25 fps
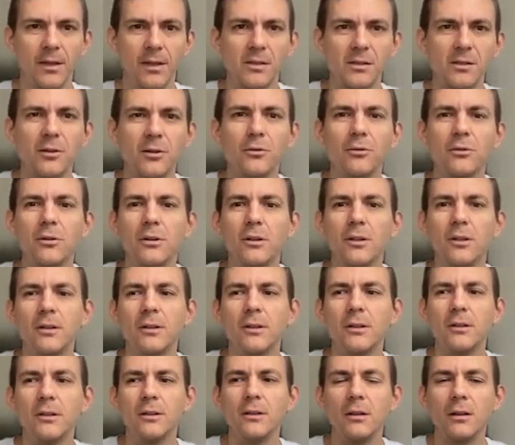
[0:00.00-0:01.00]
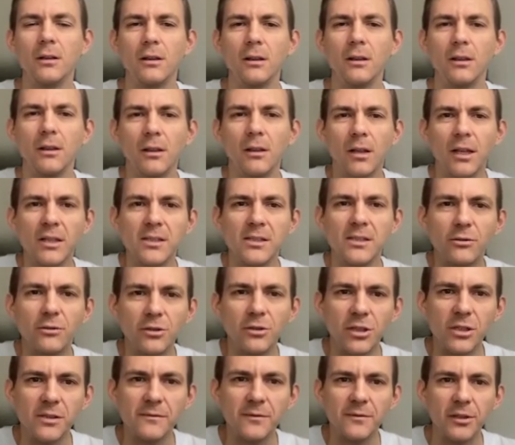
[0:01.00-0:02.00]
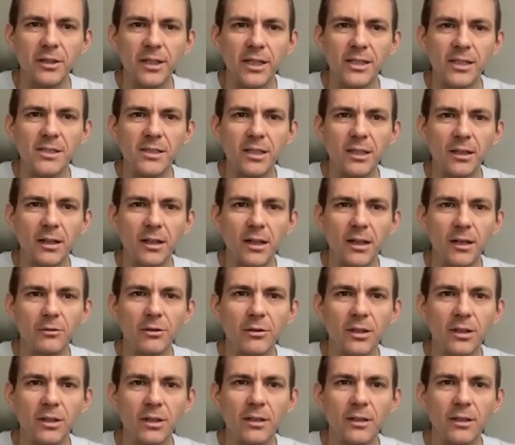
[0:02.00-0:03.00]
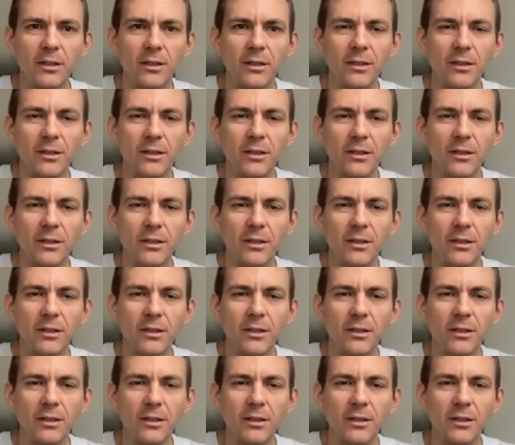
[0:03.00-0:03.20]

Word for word: So let's do just for testing now that